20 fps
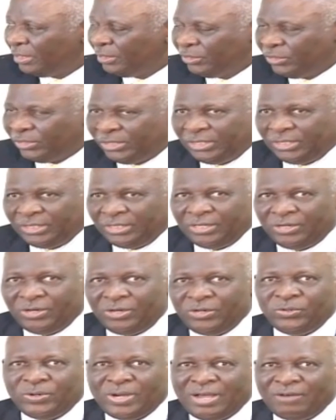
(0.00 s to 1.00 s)
You see, they
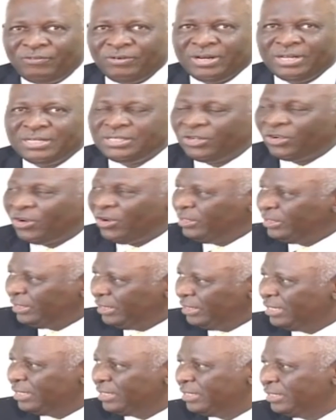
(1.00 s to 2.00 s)
don't know Africa is a
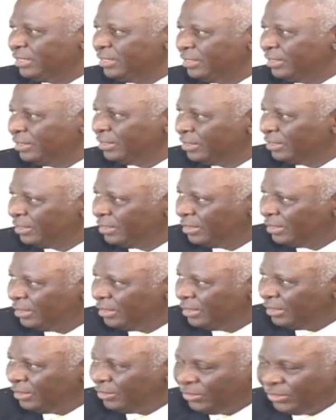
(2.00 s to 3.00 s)
continent.
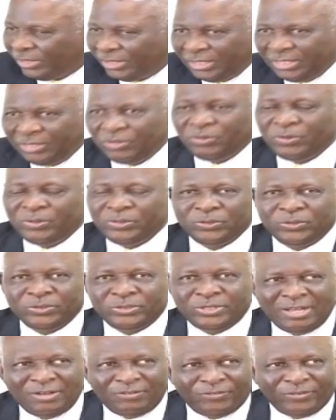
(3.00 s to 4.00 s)
You see, we want to go
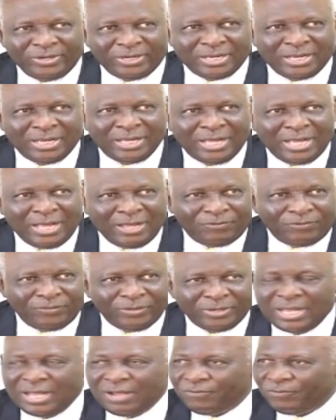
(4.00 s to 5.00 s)
to Africa,
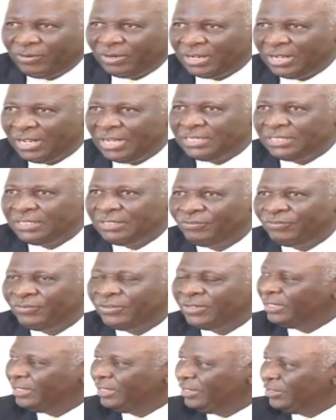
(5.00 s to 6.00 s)
as if
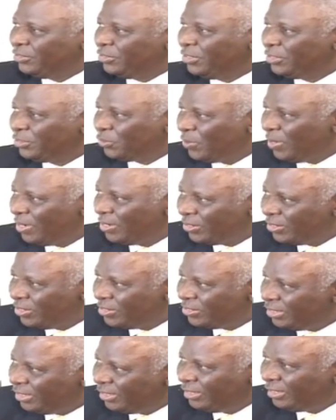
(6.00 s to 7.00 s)
it's just one
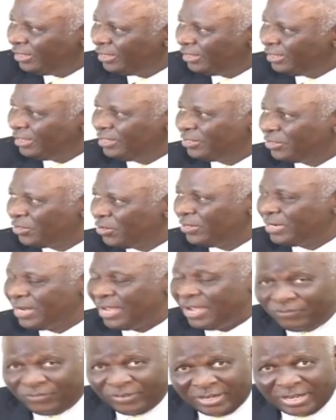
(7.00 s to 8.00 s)
country that is called
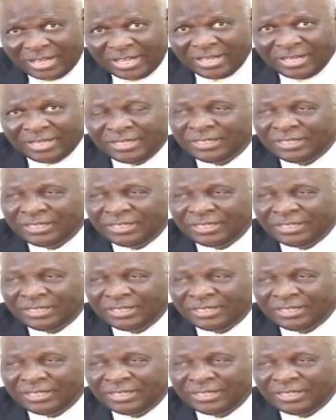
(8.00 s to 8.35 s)
Africa.